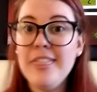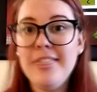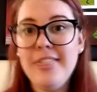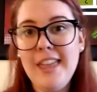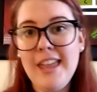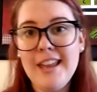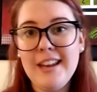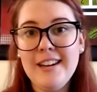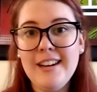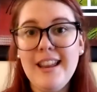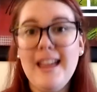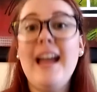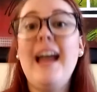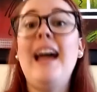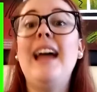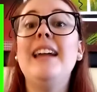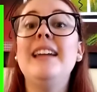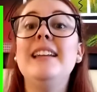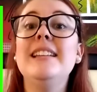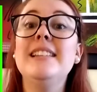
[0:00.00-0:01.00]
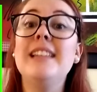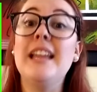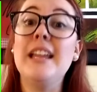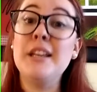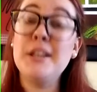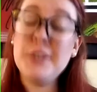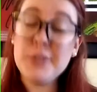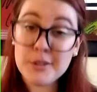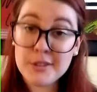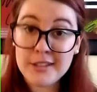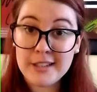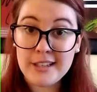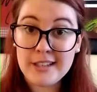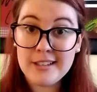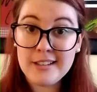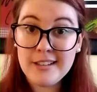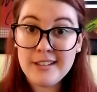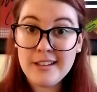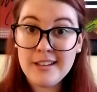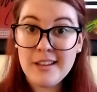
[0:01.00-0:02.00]
Then I like cooking
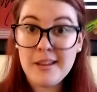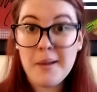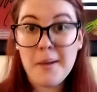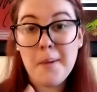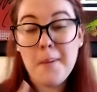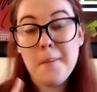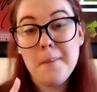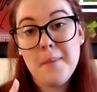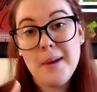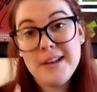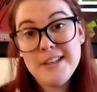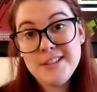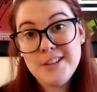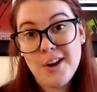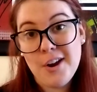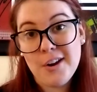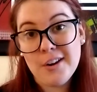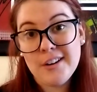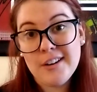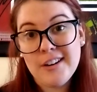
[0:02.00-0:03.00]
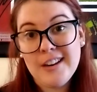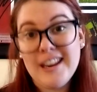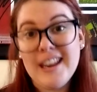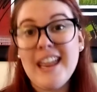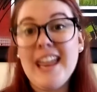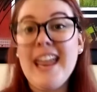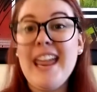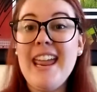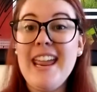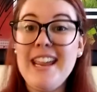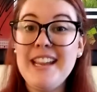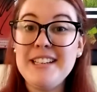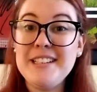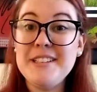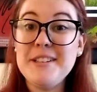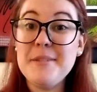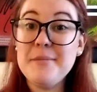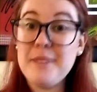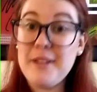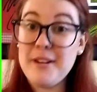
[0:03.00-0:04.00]
my dog and
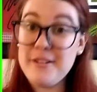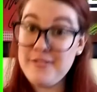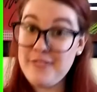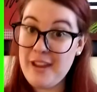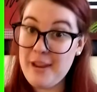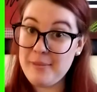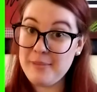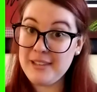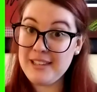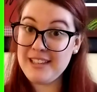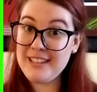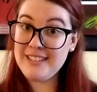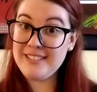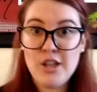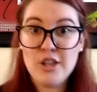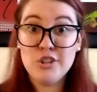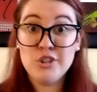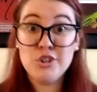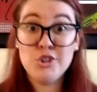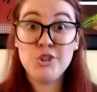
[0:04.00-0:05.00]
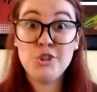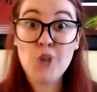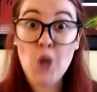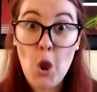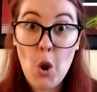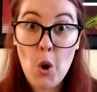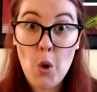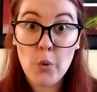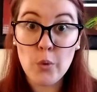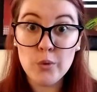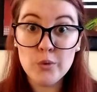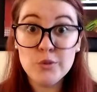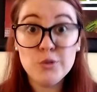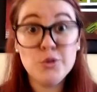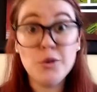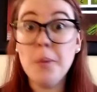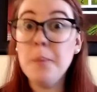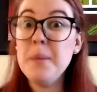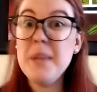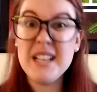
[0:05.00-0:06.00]
my family. So
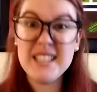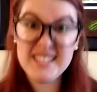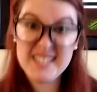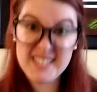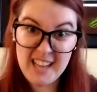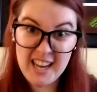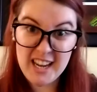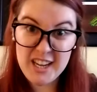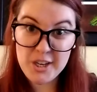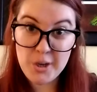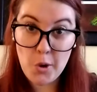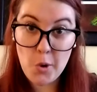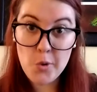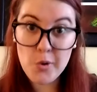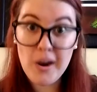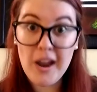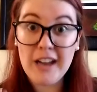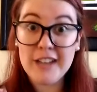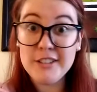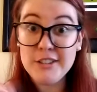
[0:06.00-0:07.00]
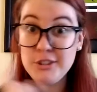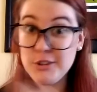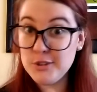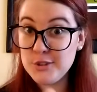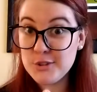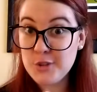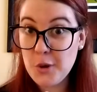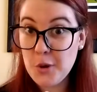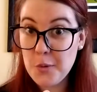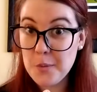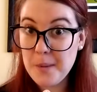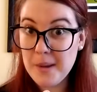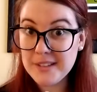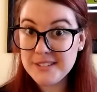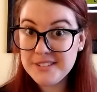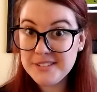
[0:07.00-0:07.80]
don't be a psycho and use commas.